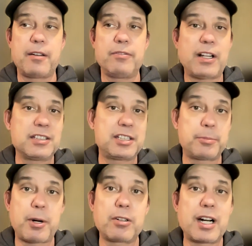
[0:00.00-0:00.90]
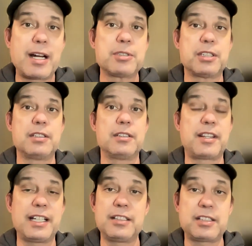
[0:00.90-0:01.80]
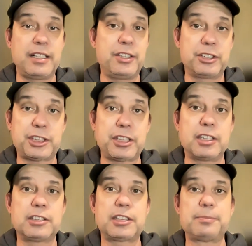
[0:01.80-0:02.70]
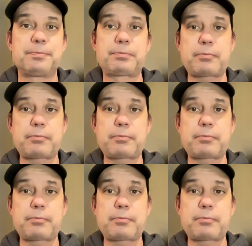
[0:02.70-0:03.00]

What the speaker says: volunteer programs and things in your church,